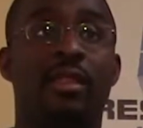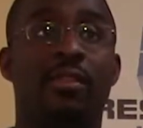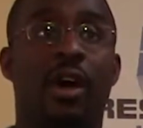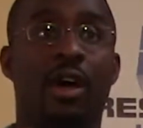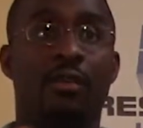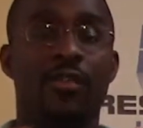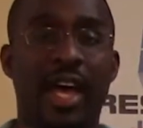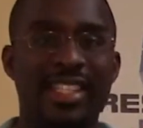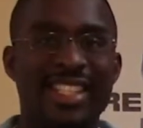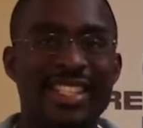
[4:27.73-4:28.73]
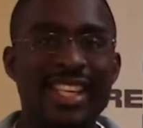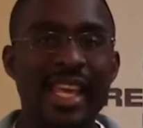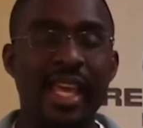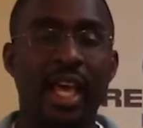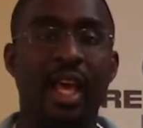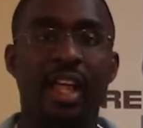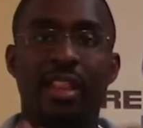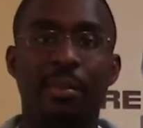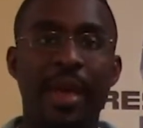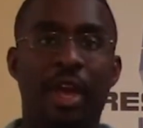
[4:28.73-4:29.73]
not seeing
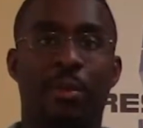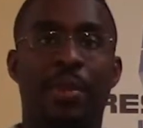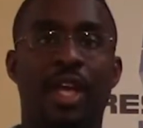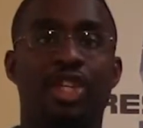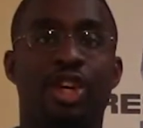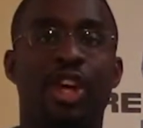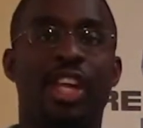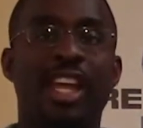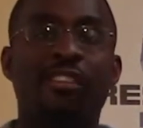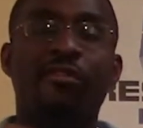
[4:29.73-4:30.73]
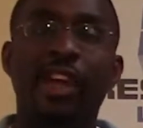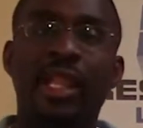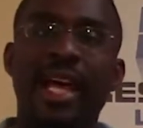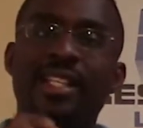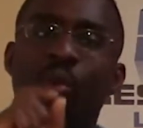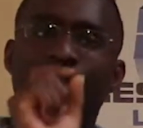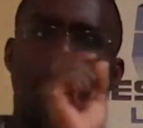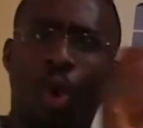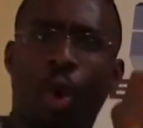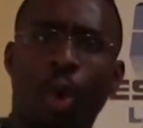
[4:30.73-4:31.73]
the bigger picture, not realizing what
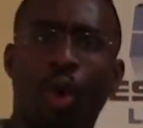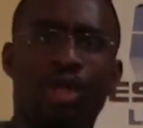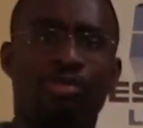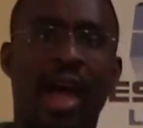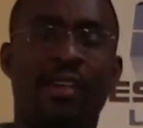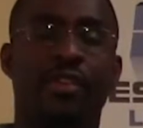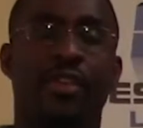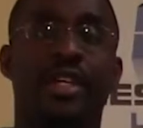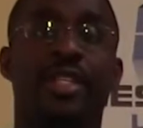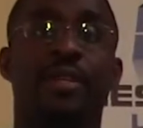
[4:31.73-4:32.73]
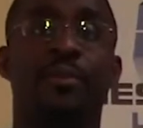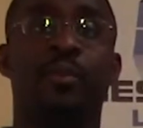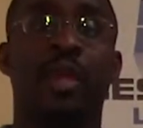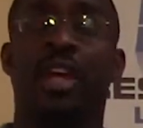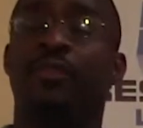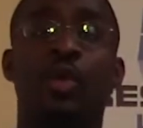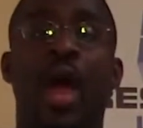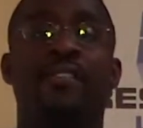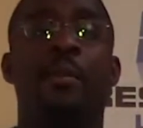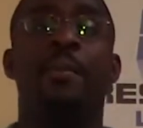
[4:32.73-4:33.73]
the core driver is. If you
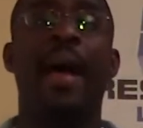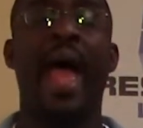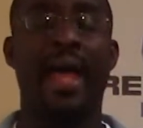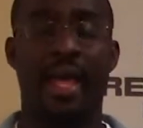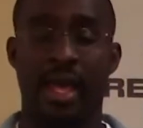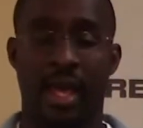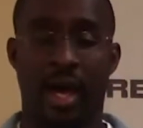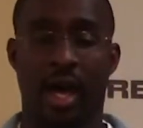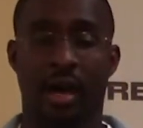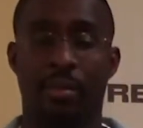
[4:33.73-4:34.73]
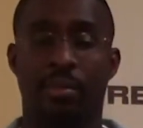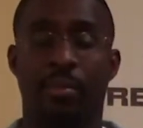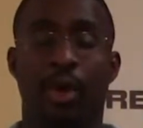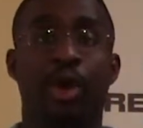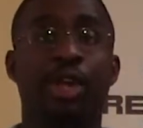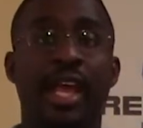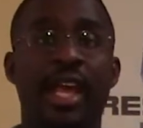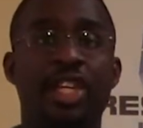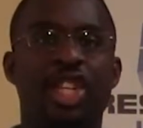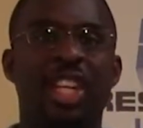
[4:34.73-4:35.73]
have a back
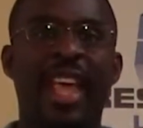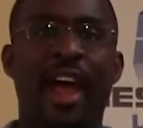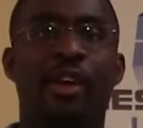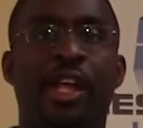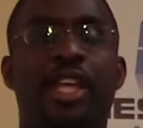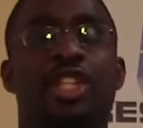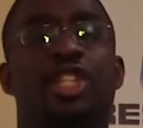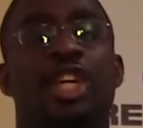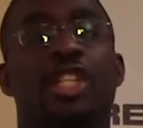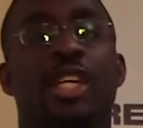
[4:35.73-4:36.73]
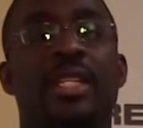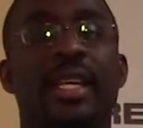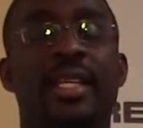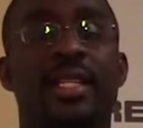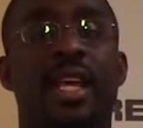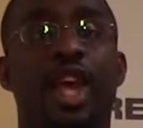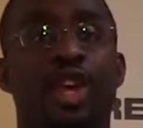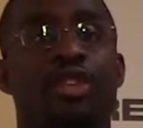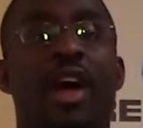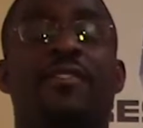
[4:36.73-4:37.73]
herniation and that herniation is touching a disc,
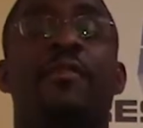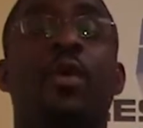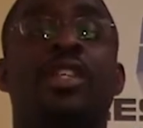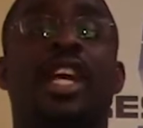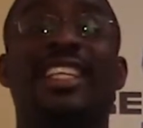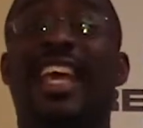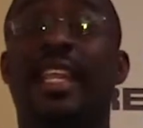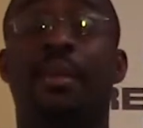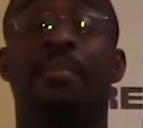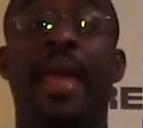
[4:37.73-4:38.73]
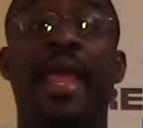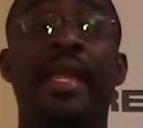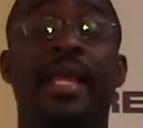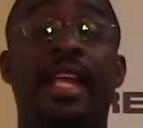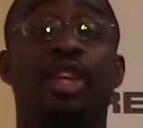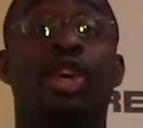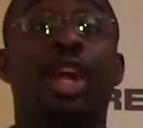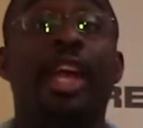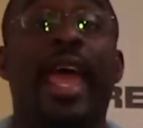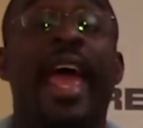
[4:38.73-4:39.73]
you're not focused on getting the pain to get. You're
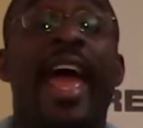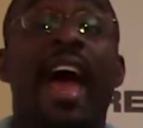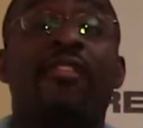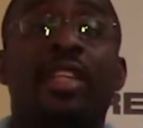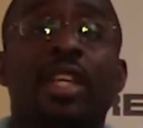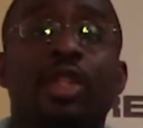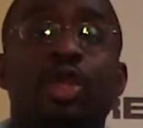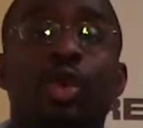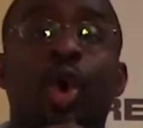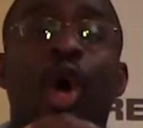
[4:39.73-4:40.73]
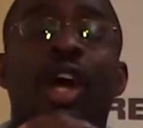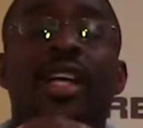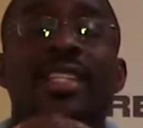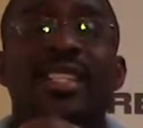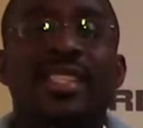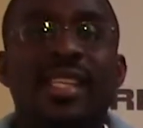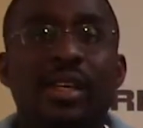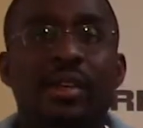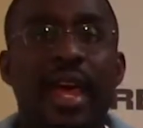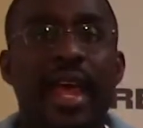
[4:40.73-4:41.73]
going to get everything to
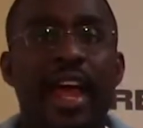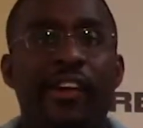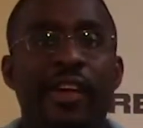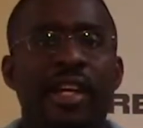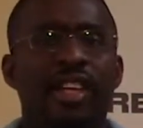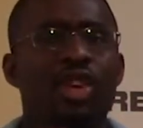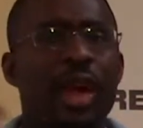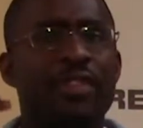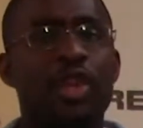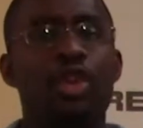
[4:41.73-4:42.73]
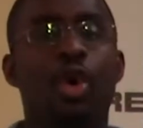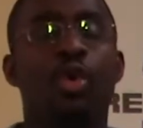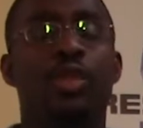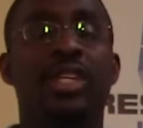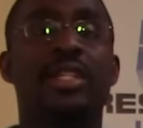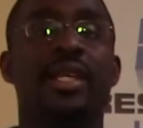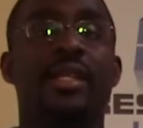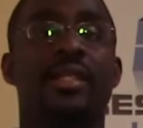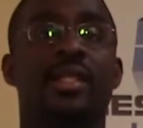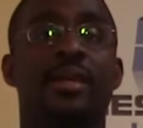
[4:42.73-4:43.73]
conceal that area. You have to know these
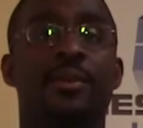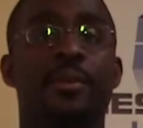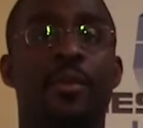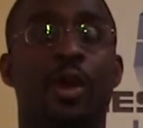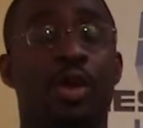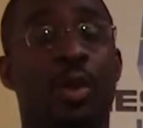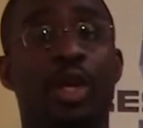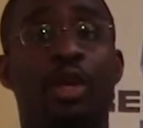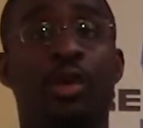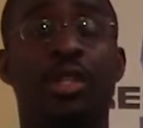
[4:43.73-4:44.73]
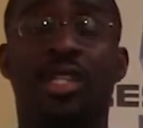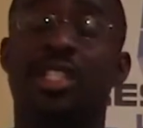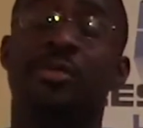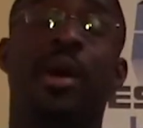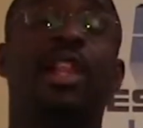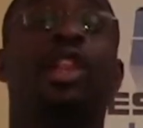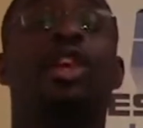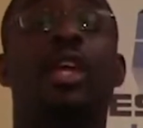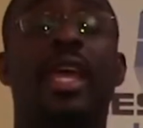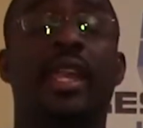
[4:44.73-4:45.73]
things. The only way you know these things is by
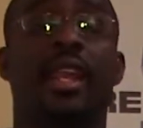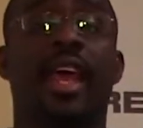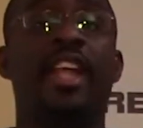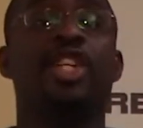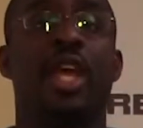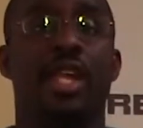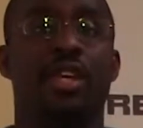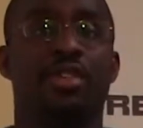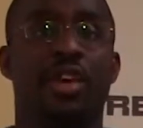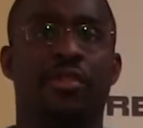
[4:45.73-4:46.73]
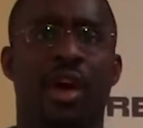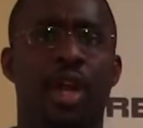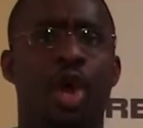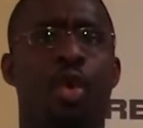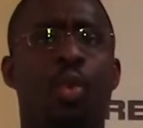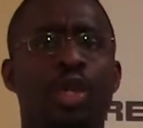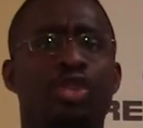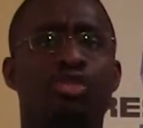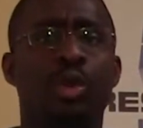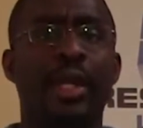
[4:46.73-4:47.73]
looking and educating yourself on
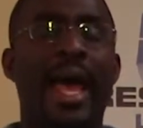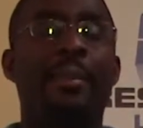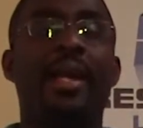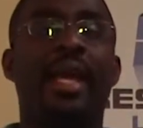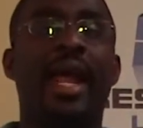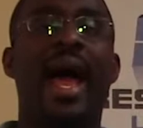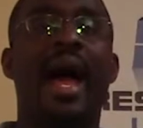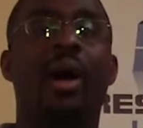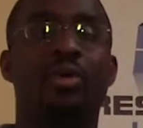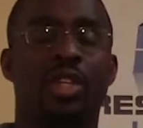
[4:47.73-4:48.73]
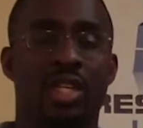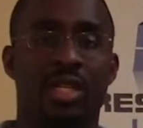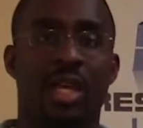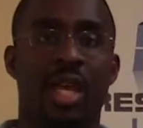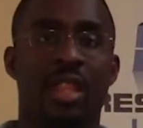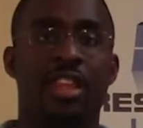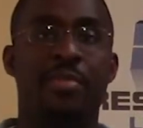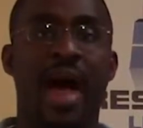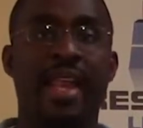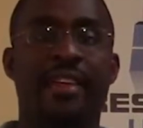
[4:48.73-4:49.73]
what's truly happening and how does the
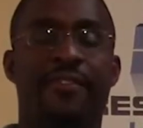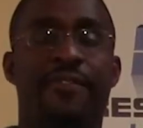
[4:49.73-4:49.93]
body